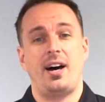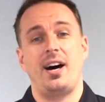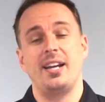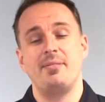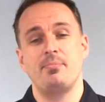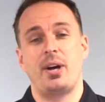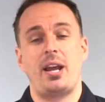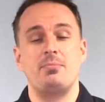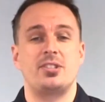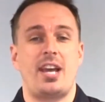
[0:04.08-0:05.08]
Hi, my
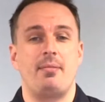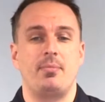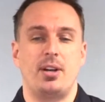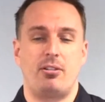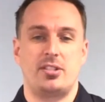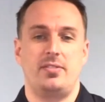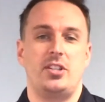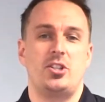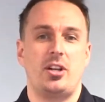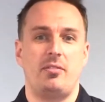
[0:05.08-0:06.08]
name's Sam
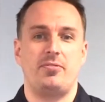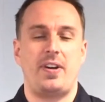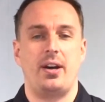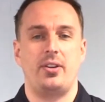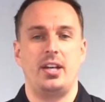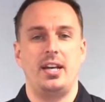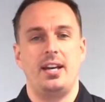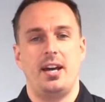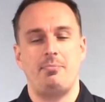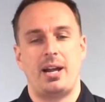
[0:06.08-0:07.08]
Ogrizovic and I'm founder
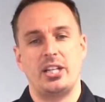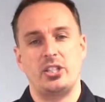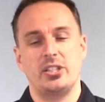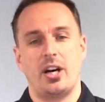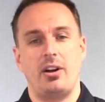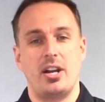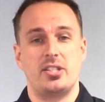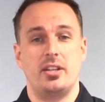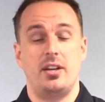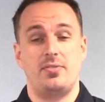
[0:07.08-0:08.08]
and managing
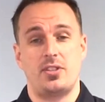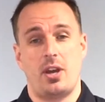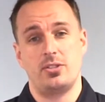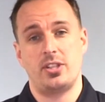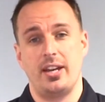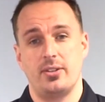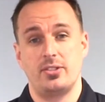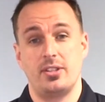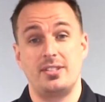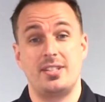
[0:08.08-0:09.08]
director of So
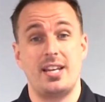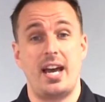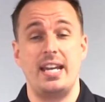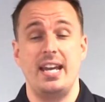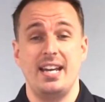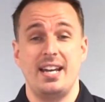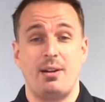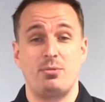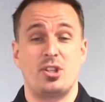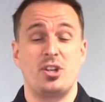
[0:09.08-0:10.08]
Sales. And today
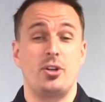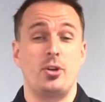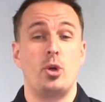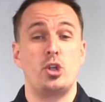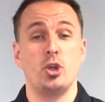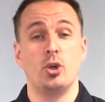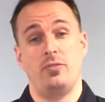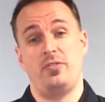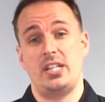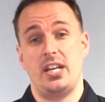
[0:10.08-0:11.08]
I'm just going to do a
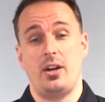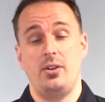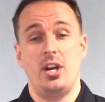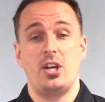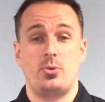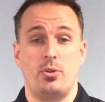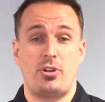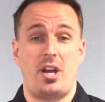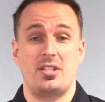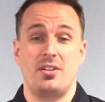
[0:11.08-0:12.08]
short video to
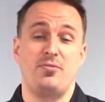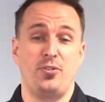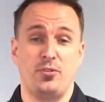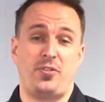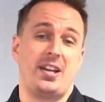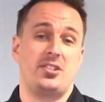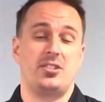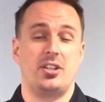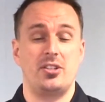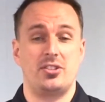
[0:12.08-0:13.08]
address four factors
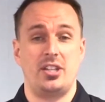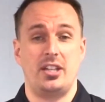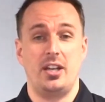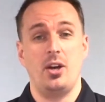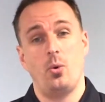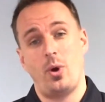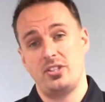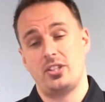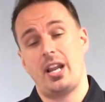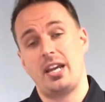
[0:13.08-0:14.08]
to consider when
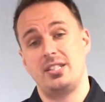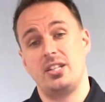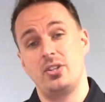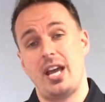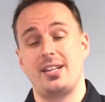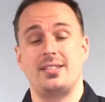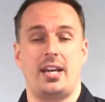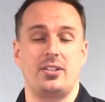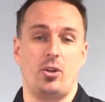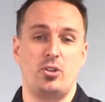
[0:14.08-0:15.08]
selecting your next
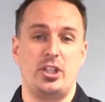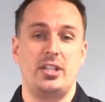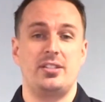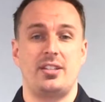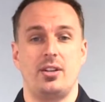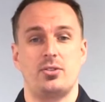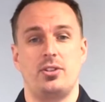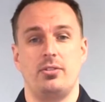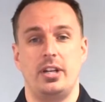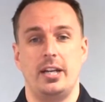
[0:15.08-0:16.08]
technology sales
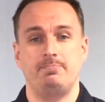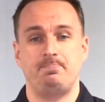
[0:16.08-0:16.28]
career.